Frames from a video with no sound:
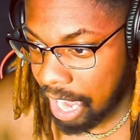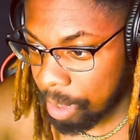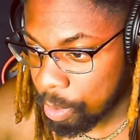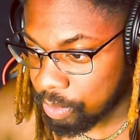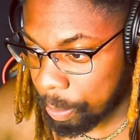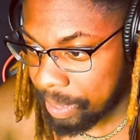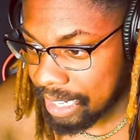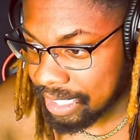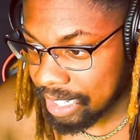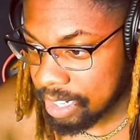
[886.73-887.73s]
I removed the
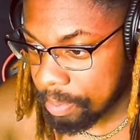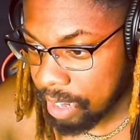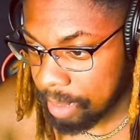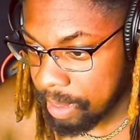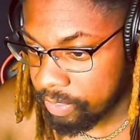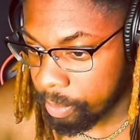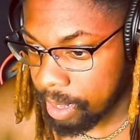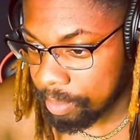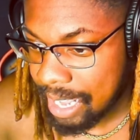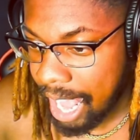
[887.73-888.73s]
piece that separated me from
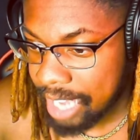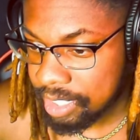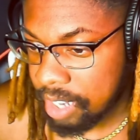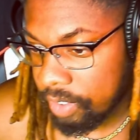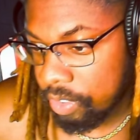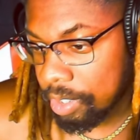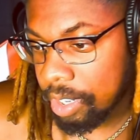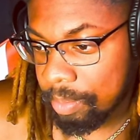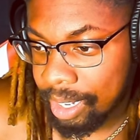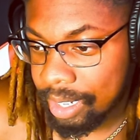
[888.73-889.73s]
him. I stared for a
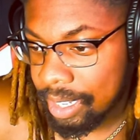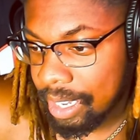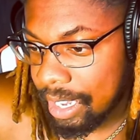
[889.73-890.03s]
good minute.